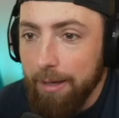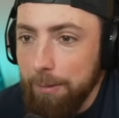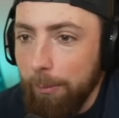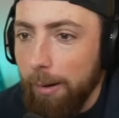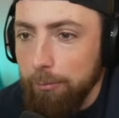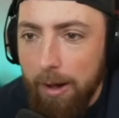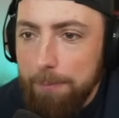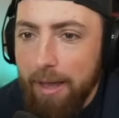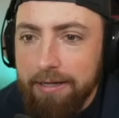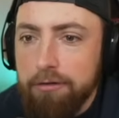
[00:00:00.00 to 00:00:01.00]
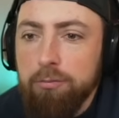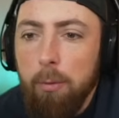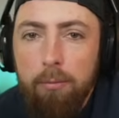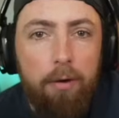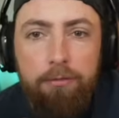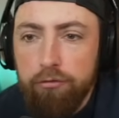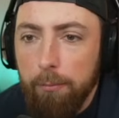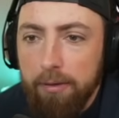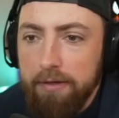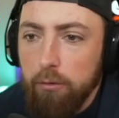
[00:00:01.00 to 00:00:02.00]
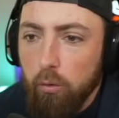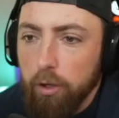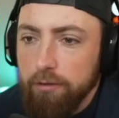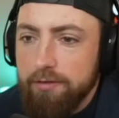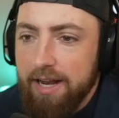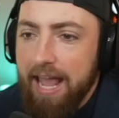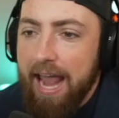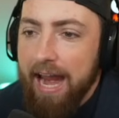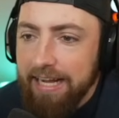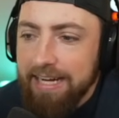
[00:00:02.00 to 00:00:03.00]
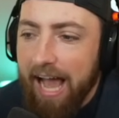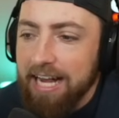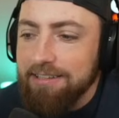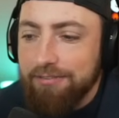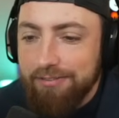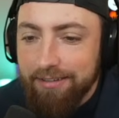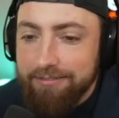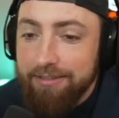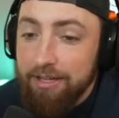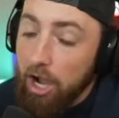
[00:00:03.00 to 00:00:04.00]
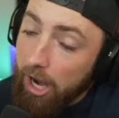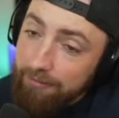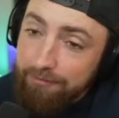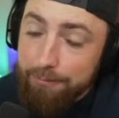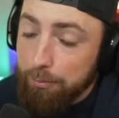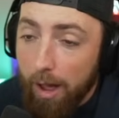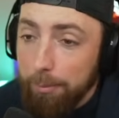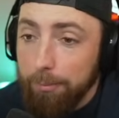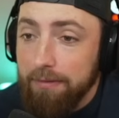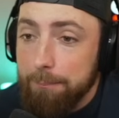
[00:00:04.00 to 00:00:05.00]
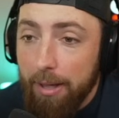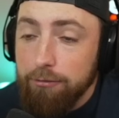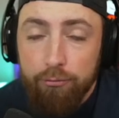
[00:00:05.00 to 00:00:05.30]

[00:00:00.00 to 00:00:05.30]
people, hopping right back into some more Road to the Show playing the Royals today. 89 and 60. Honestly, probably the best